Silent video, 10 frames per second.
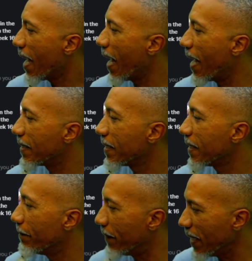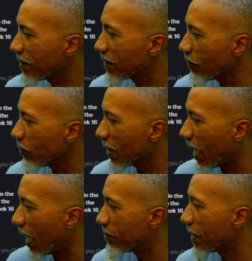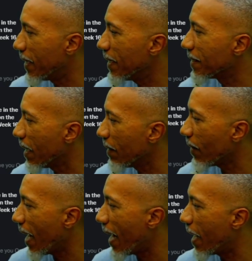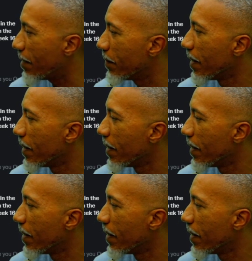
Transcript: at events several times, and he has never had